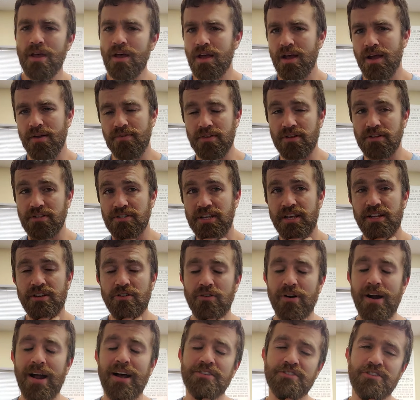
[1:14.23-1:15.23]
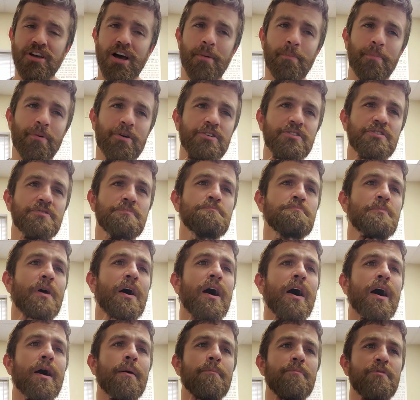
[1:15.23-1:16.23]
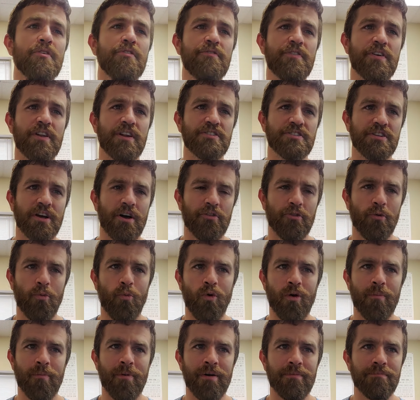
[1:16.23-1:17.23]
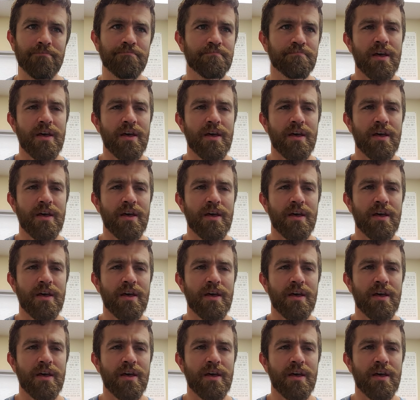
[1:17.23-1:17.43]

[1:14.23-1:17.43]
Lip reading: And then 10 grasshoppers to finish out the warm-up.